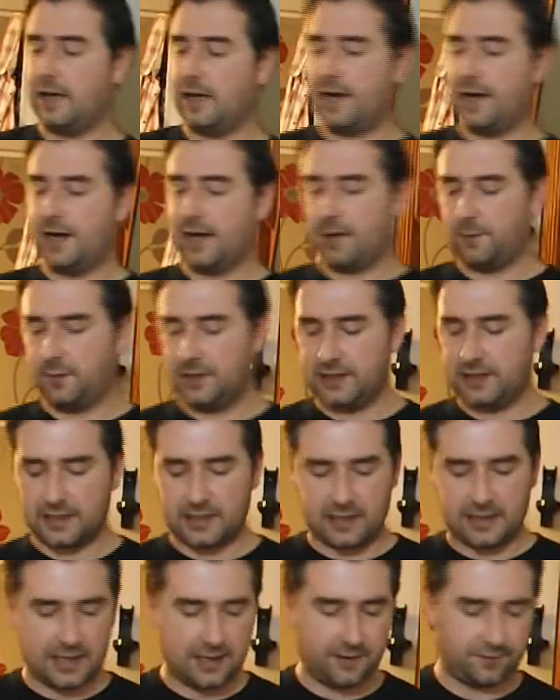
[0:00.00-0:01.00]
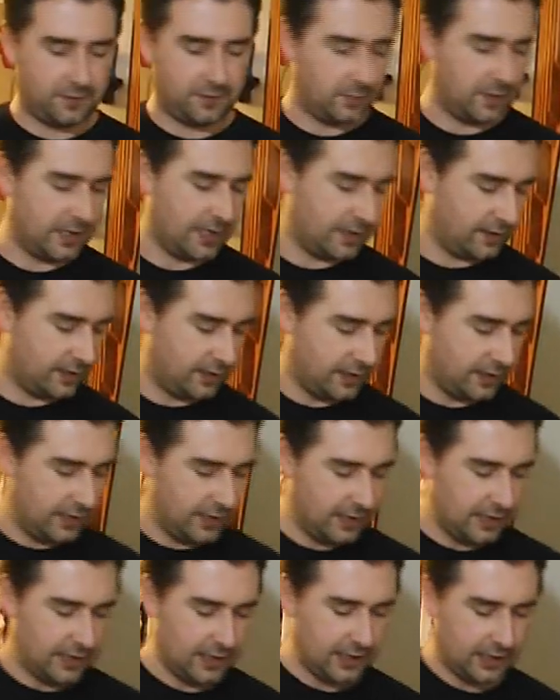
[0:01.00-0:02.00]
and now we're just left with
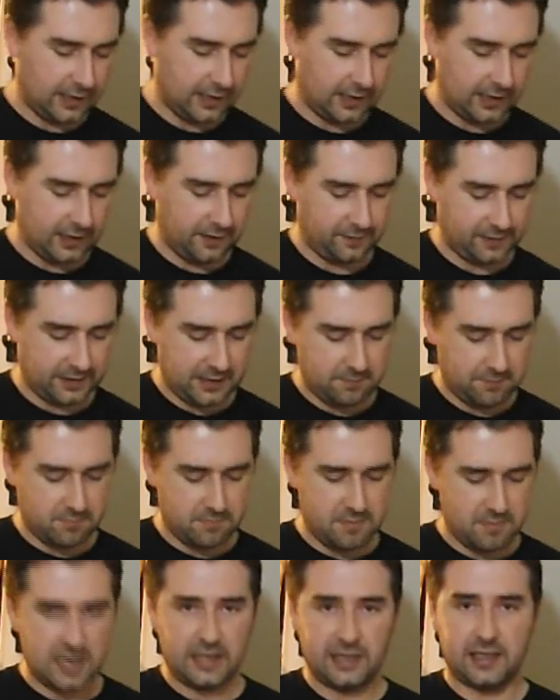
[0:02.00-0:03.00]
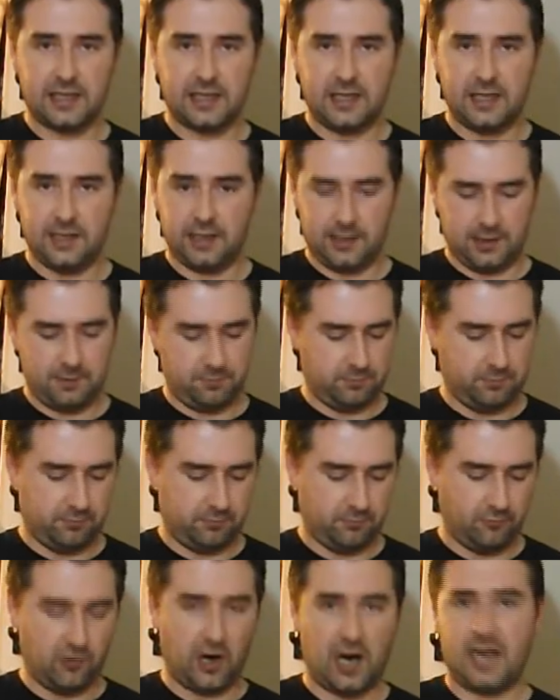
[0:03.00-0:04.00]
a lovely milky
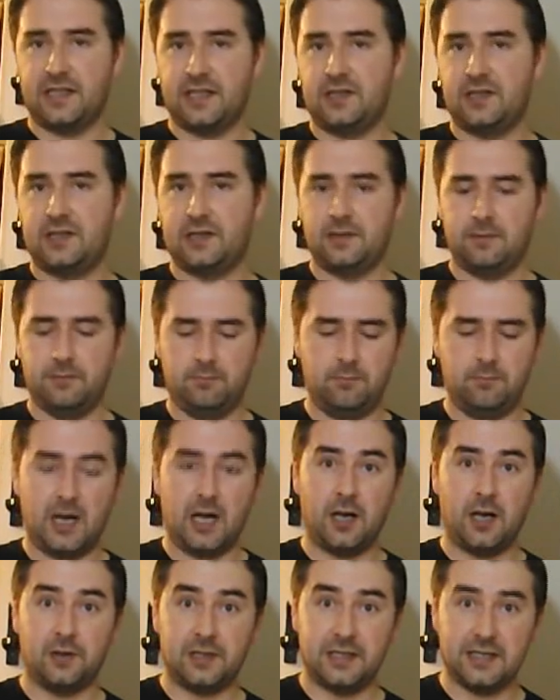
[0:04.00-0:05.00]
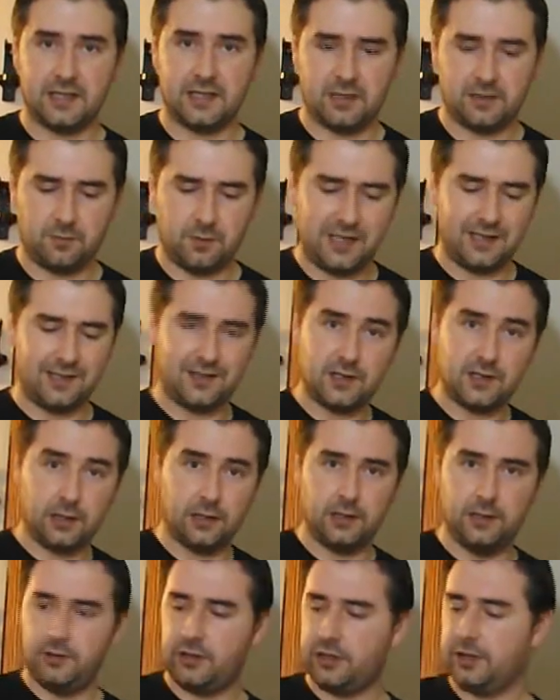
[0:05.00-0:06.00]
rice, mildly sweet
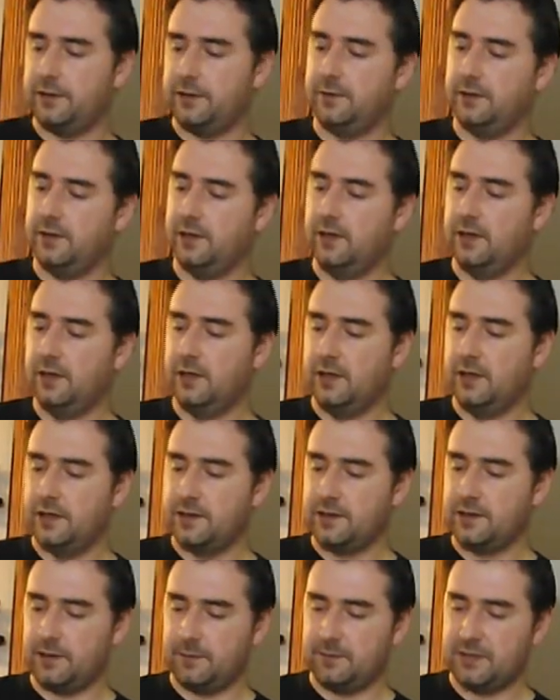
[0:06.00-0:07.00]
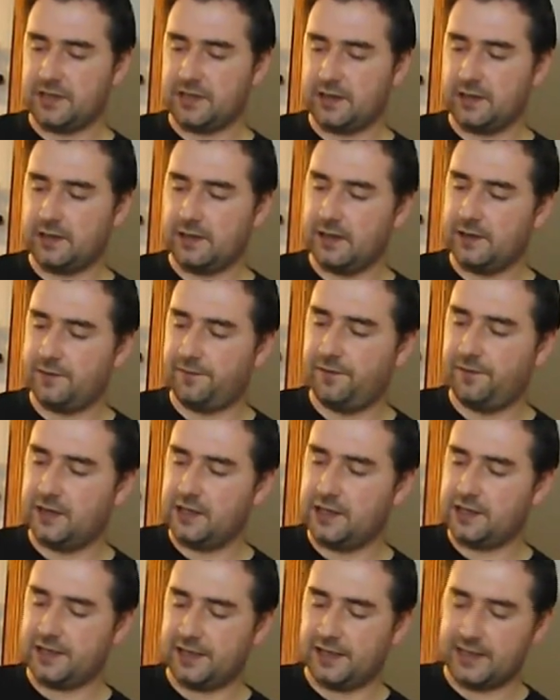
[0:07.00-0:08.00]
solution. So I'm just going to
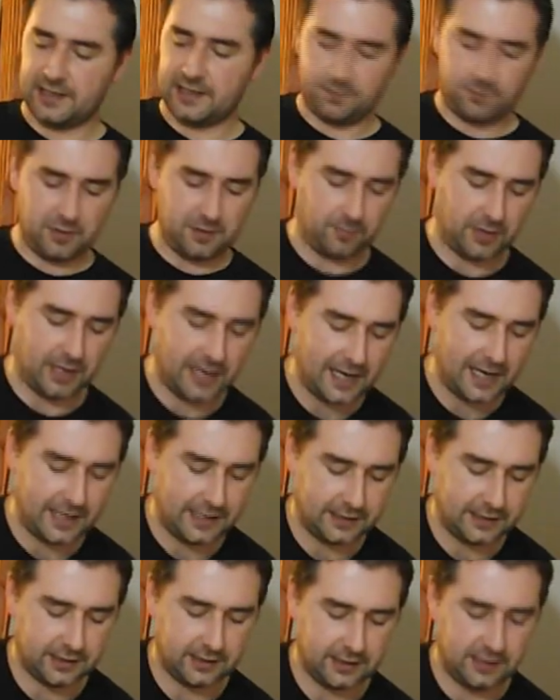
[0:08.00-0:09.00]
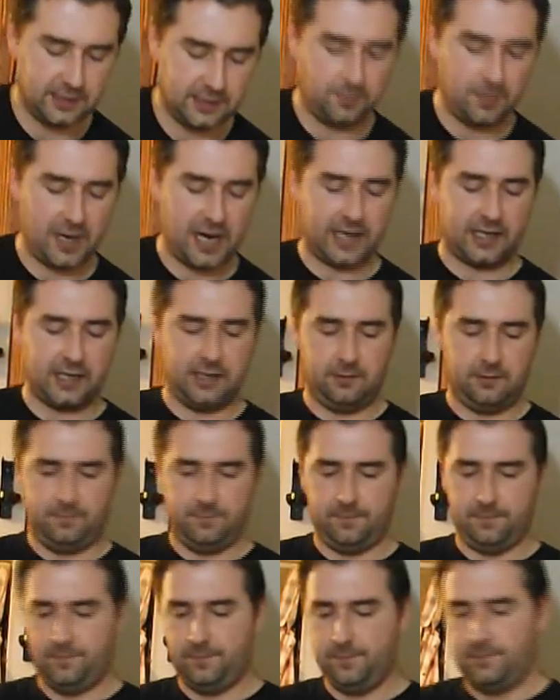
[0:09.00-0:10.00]
finish the last bit by adding these back in.
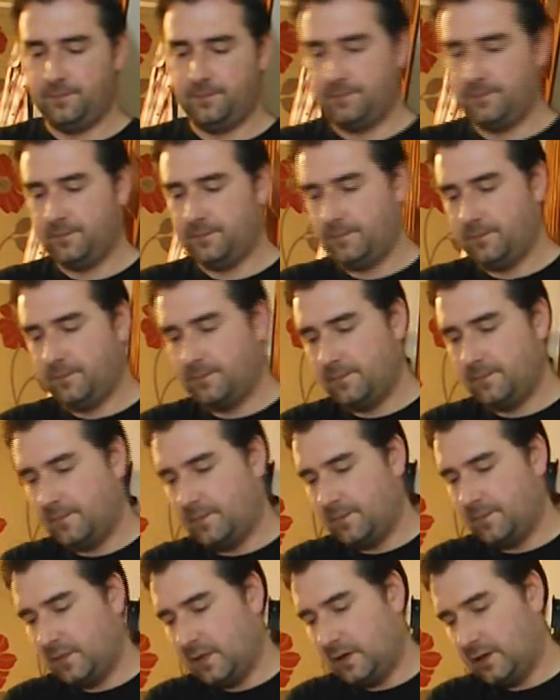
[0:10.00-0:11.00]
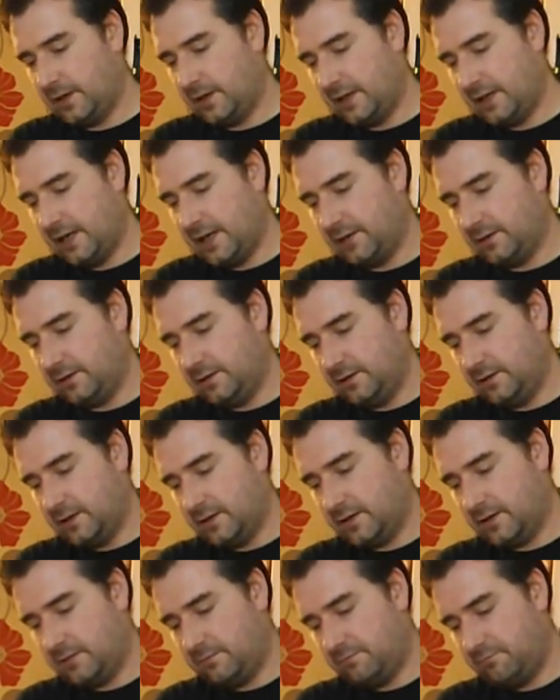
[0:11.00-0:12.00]
Look at that, it
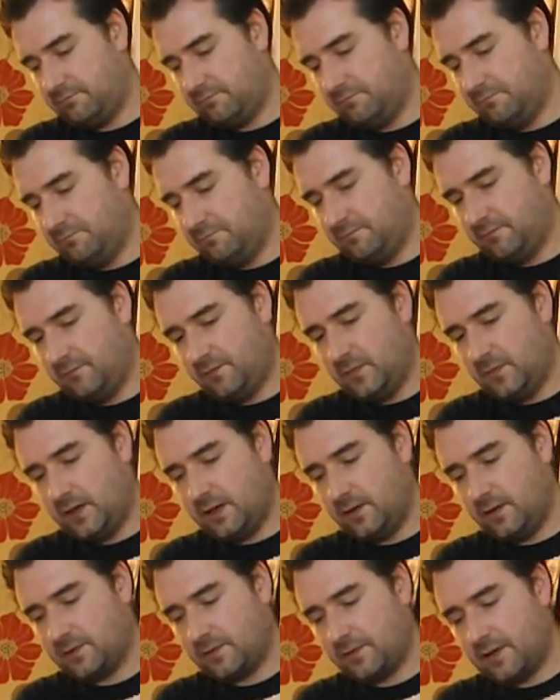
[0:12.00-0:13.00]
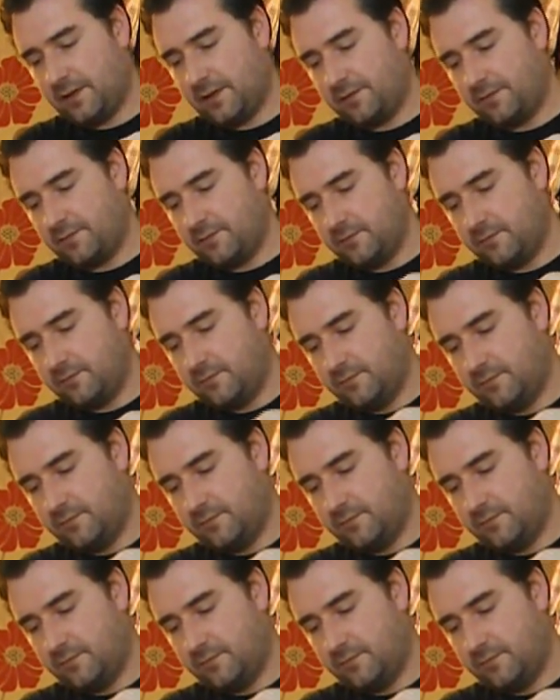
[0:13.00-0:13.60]
just goes right through.